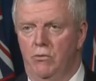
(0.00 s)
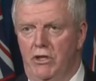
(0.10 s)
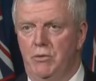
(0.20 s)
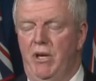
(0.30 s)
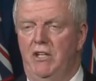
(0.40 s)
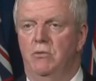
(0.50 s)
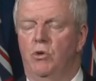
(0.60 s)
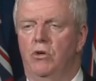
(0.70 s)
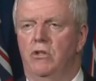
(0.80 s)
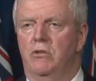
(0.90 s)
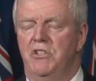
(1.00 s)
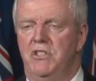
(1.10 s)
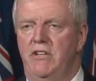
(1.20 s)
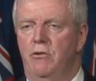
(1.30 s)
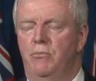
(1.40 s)
We expect tomorrow to
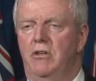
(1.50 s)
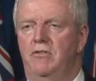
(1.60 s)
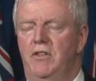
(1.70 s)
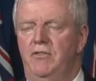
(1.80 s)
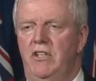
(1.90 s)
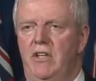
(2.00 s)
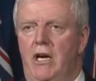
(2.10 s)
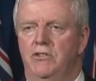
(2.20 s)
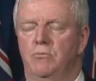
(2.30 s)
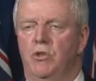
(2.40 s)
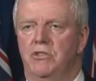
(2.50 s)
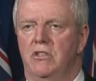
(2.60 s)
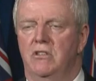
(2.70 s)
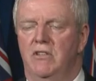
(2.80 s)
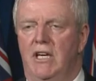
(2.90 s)
receive about 50,000
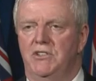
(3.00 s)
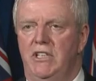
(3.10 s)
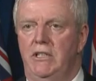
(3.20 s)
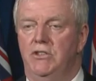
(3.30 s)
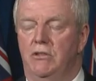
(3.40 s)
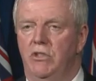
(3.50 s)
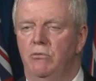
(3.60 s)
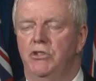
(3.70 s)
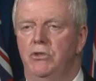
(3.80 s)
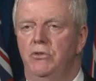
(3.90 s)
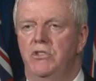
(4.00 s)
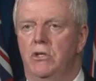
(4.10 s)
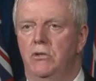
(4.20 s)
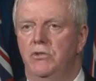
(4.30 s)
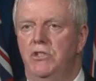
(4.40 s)
Moderna vaccines, and we will use
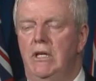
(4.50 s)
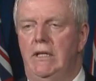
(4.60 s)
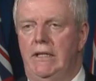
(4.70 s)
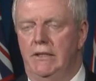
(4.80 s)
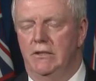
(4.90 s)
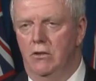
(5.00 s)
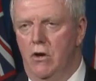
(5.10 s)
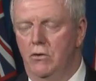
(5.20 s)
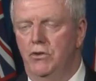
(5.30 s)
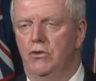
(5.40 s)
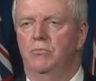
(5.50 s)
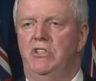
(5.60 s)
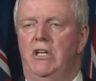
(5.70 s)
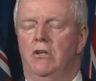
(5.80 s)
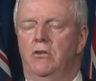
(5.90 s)
those in the long-term
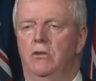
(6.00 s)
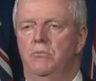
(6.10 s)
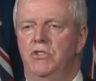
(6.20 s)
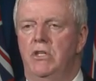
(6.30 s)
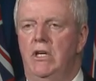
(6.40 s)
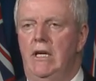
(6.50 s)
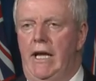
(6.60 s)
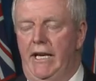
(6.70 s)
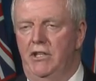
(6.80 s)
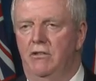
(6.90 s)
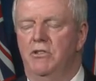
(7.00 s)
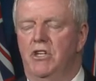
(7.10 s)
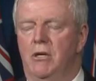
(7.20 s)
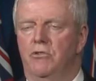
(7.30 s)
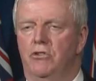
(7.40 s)
care homes and in the
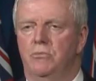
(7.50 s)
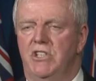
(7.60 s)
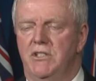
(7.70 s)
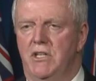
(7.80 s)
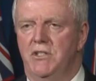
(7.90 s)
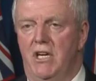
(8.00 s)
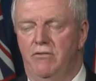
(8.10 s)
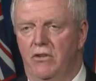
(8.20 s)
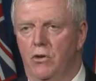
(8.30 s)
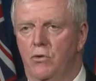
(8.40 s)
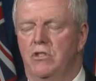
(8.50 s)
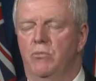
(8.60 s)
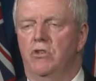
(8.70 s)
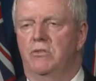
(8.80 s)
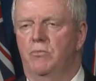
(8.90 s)
retirement homes, as I said, for those
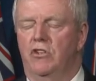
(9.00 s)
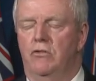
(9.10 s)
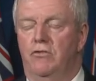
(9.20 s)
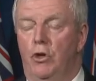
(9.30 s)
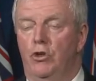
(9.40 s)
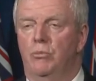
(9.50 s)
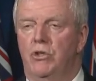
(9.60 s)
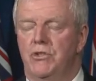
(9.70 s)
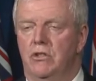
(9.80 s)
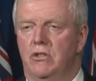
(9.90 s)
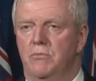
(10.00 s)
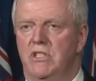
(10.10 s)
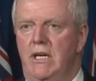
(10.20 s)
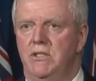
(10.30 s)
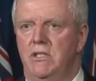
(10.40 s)
in most vulnerable
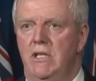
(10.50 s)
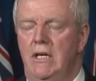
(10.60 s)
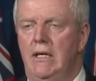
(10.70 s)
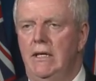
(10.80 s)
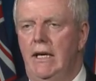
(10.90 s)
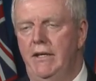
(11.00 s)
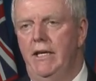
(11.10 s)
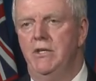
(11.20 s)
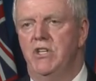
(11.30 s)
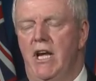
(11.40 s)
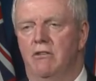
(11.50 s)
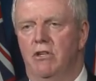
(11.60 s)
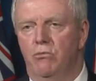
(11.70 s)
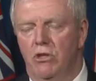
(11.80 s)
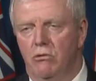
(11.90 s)
circumstances. And then in
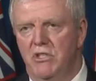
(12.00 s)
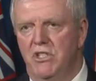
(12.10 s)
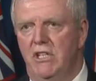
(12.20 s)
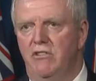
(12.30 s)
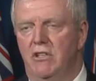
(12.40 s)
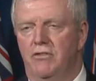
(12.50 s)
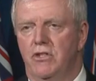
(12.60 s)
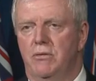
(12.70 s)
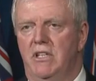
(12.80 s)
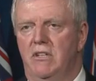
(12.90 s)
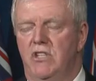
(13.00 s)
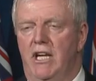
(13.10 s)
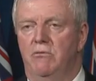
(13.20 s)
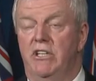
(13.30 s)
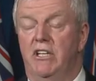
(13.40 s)
January, we'll receive, in the first week of
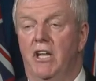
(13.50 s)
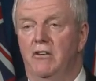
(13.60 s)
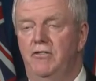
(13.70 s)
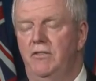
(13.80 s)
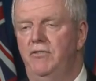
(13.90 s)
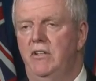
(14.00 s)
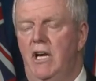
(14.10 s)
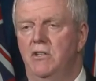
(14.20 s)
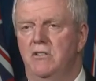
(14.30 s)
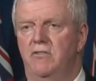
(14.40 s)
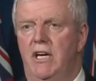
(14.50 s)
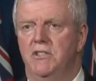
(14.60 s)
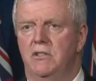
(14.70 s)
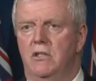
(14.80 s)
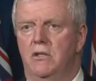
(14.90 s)
January, another 50,000
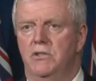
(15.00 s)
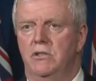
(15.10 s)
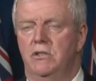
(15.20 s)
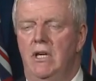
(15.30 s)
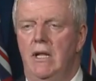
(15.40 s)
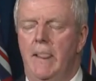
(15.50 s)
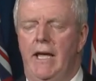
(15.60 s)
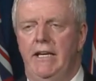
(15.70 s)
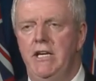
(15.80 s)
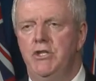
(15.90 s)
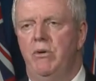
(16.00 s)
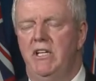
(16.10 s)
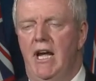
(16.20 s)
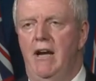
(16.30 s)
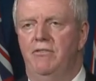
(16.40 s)
Pfizer doses. And each
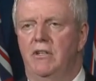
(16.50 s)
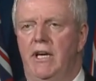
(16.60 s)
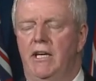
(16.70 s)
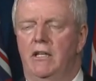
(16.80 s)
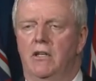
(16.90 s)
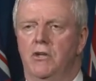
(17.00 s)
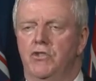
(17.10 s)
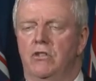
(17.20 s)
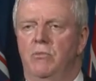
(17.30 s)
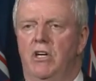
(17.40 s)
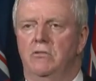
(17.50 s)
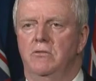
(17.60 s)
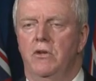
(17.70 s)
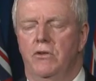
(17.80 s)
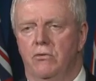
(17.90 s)
week after that, a larger
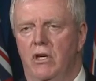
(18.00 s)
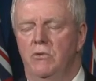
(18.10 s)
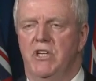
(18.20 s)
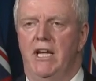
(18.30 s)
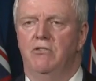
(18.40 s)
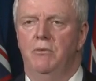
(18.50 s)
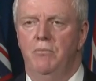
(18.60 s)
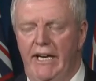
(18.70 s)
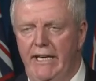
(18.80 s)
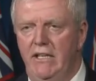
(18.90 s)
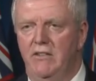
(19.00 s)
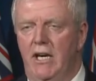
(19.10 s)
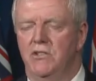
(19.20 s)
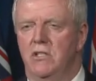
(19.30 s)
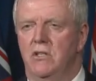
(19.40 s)
amount throughout January,
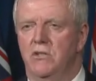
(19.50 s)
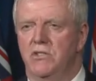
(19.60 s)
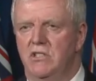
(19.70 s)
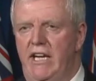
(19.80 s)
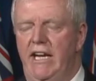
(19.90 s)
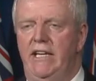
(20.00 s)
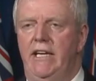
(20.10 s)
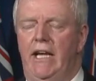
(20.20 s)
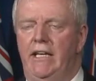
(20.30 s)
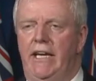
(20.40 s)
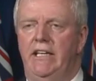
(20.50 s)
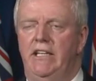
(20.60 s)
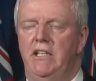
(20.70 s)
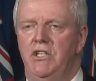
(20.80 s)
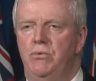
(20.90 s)
80,000 doses, 80 and
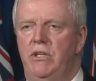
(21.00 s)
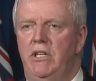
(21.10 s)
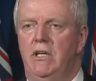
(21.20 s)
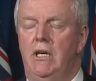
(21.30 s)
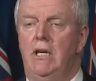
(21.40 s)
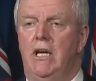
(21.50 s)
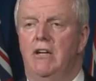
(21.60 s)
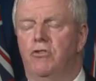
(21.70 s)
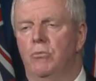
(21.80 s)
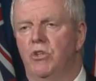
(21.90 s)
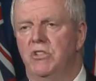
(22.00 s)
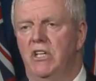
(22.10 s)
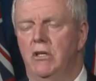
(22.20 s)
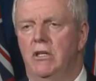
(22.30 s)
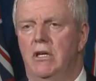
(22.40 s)
80 in each week. And for
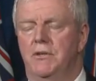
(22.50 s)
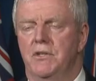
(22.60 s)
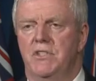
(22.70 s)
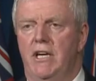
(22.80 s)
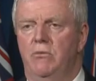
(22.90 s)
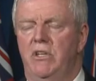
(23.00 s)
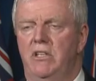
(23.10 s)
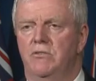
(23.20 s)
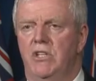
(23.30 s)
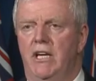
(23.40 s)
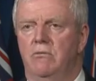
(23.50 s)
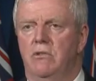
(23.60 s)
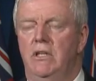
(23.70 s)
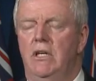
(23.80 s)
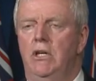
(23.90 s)
Moderna, on the second week of
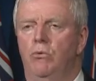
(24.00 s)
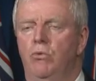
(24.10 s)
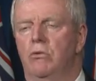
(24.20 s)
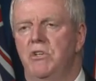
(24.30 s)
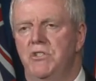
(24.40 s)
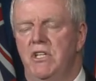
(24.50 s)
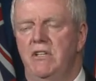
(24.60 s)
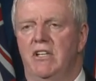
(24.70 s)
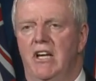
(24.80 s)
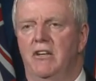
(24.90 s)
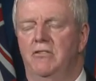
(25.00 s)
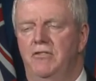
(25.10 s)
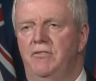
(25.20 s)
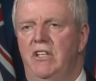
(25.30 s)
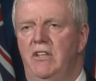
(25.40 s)
January, we'll receive another
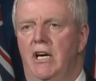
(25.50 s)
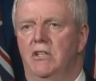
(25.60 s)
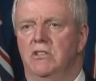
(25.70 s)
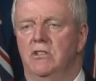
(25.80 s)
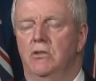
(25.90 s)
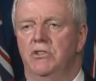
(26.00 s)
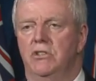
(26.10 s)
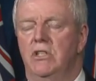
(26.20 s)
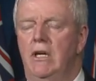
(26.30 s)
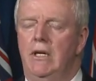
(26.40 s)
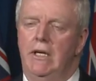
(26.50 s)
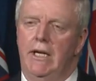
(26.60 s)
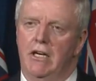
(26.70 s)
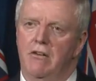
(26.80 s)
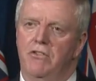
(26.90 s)
50,000 doses.
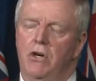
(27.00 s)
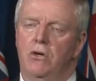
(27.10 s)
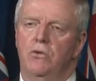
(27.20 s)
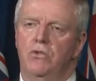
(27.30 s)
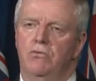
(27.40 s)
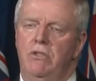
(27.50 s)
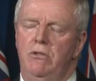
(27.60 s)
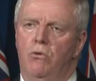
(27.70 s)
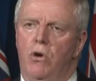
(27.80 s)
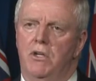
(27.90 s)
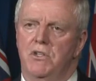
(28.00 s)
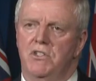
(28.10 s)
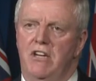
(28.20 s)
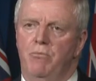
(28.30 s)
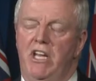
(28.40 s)
And of those, we will want to
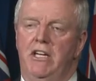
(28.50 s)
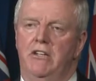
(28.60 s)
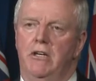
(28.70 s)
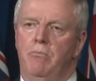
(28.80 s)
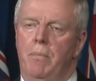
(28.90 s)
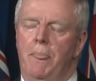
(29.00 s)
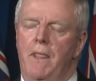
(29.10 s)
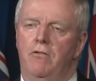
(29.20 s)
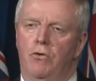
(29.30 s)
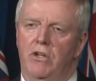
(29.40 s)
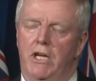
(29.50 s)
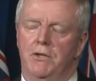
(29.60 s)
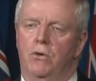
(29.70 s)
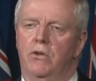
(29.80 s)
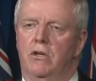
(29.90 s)
save many of them for
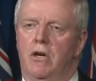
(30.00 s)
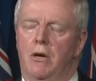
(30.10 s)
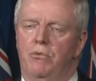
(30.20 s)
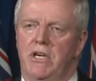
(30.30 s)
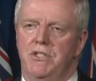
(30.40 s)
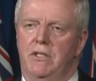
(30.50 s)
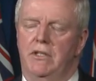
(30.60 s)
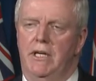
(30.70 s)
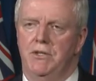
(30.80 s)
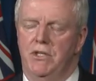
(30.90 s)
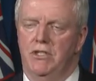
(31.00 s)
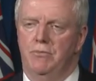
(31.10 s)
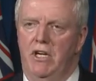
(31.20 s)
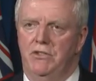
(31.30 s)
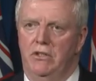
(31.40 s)
that northern operation that I
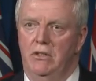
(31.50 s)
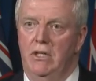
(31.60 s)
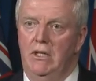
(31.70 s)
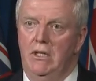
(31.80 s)
just mentioned.